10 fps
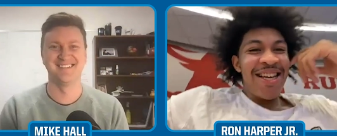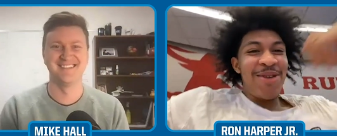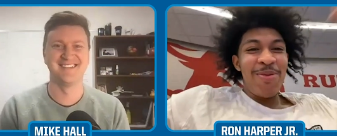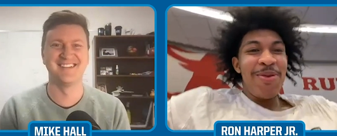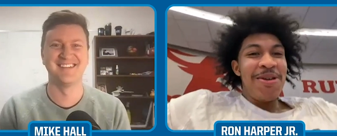
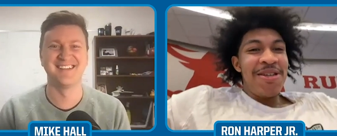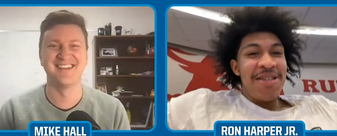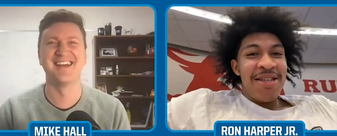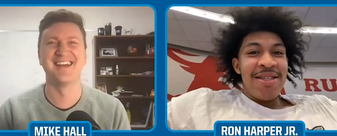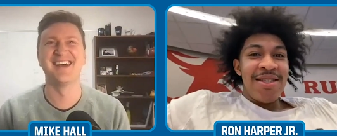Speaker 1: yep.
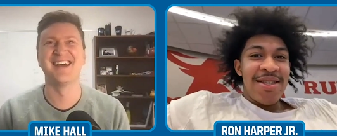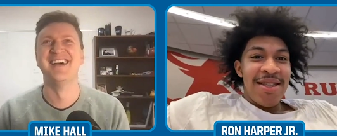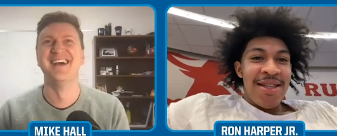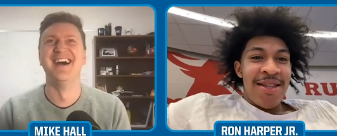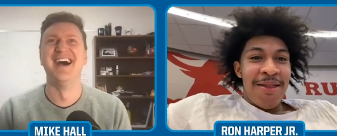
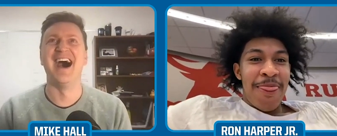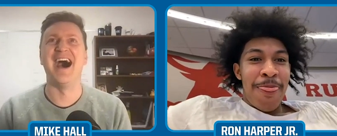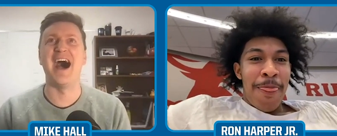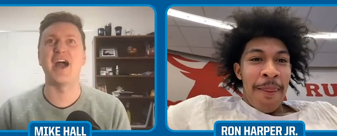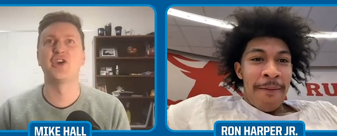
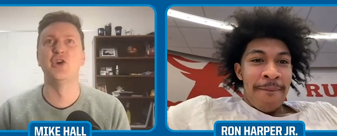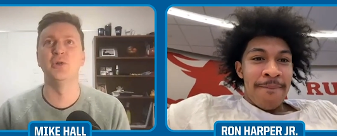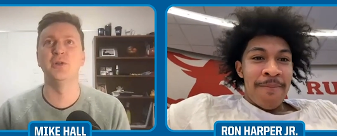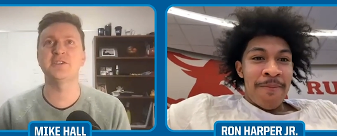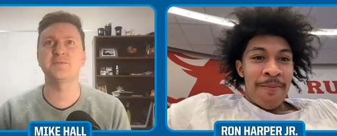Uh,
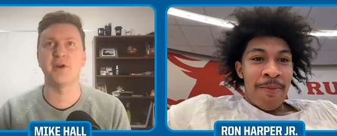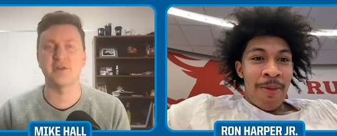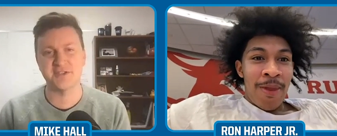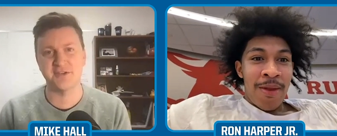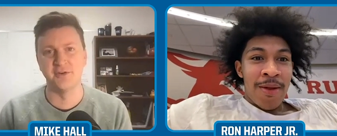coolest
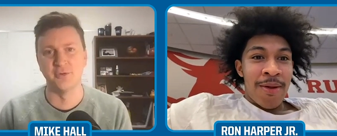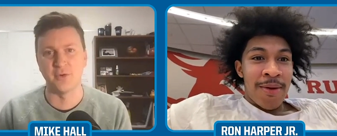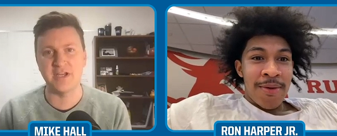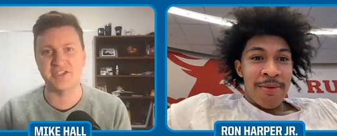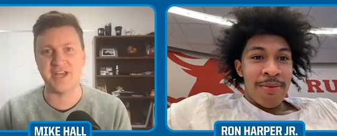person who
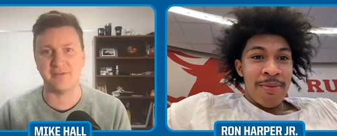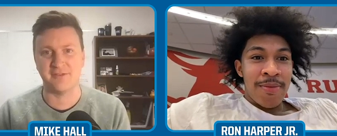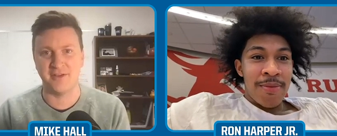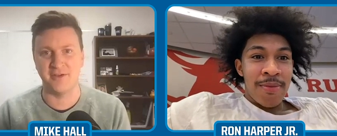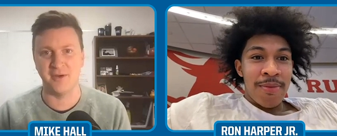reached
Speaker 2: out
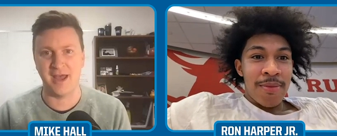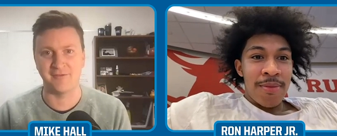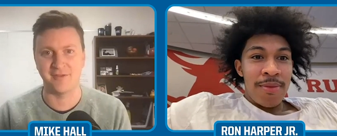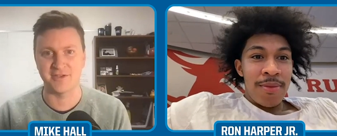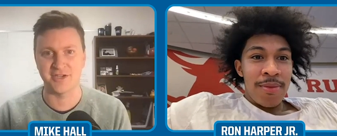to you
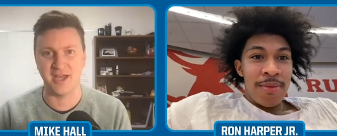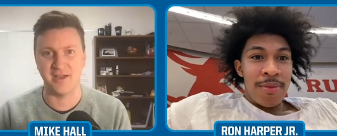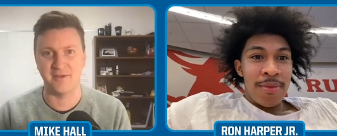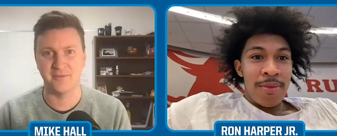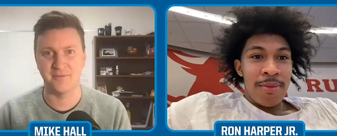after the shot?
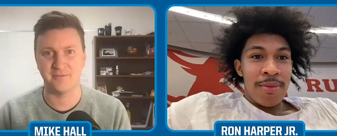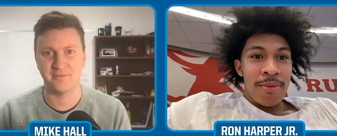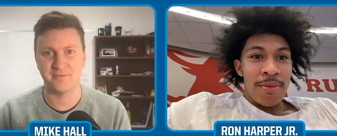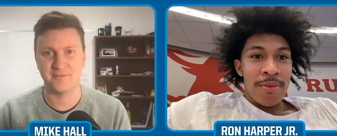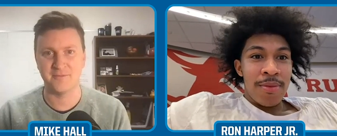
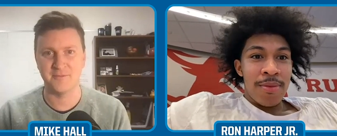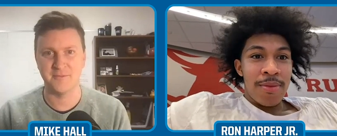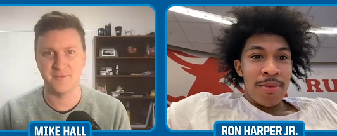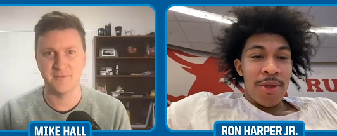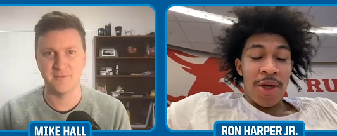
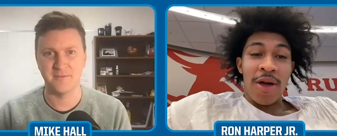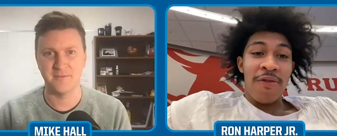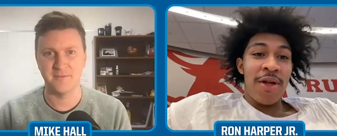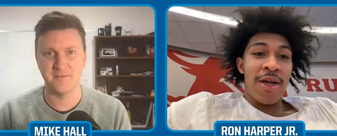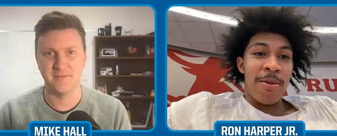Oh,
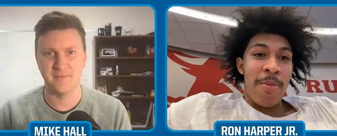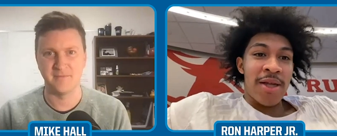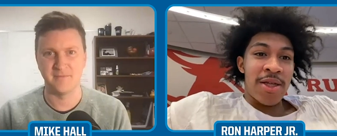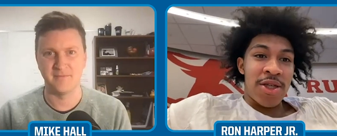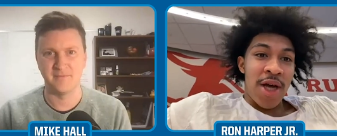I feel like the
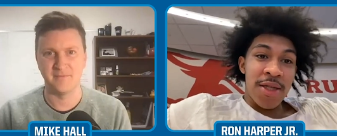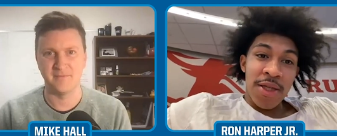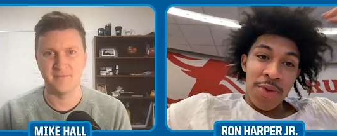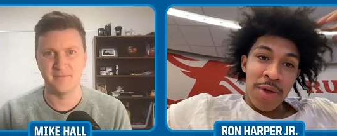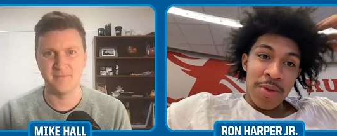Magic
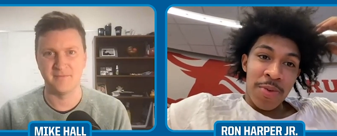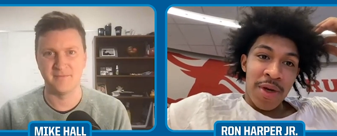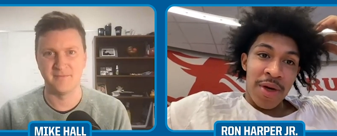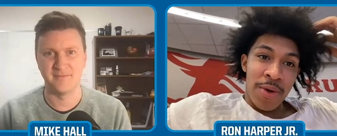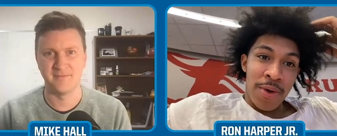Johnson tweet was
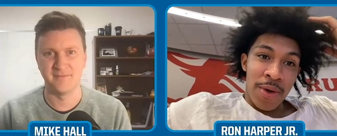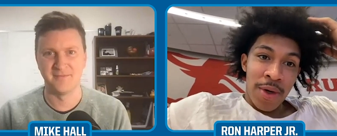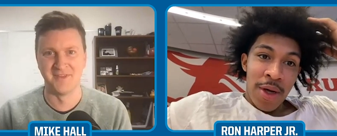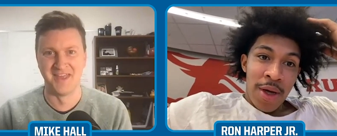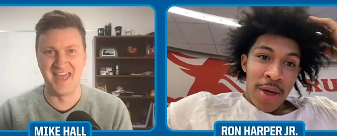pretty
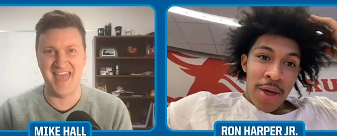cool.